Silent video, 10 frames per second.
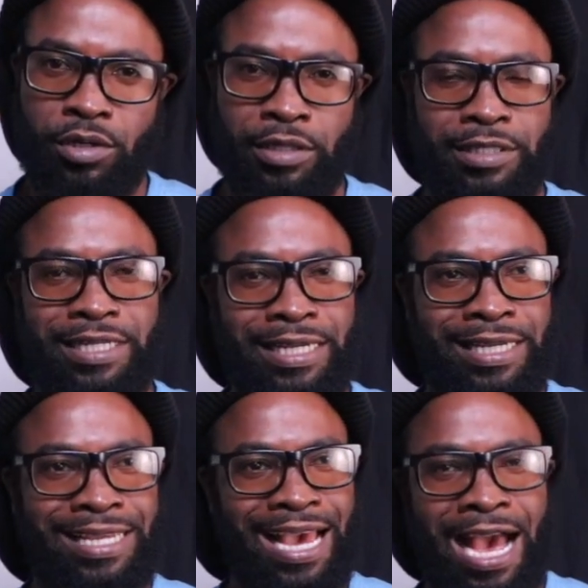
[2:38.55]
You see,
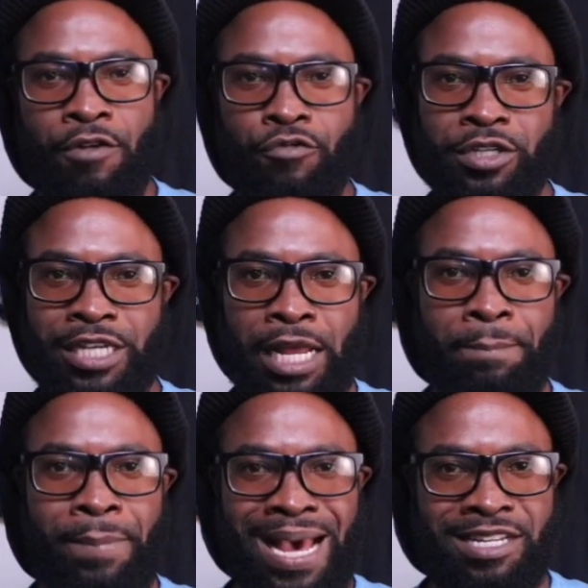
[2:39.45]
average
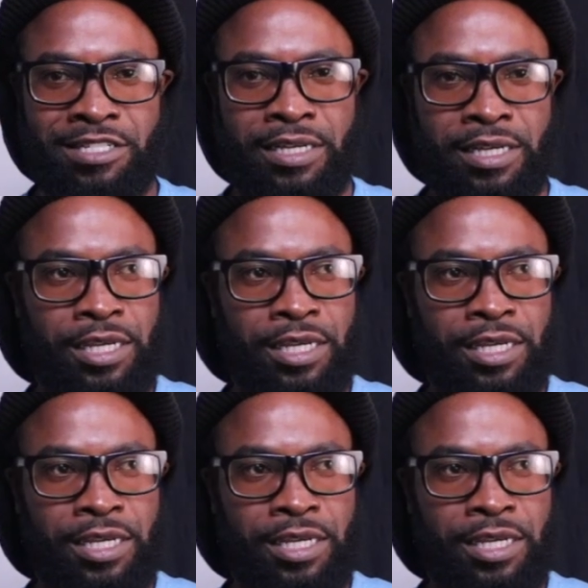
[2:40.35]
at best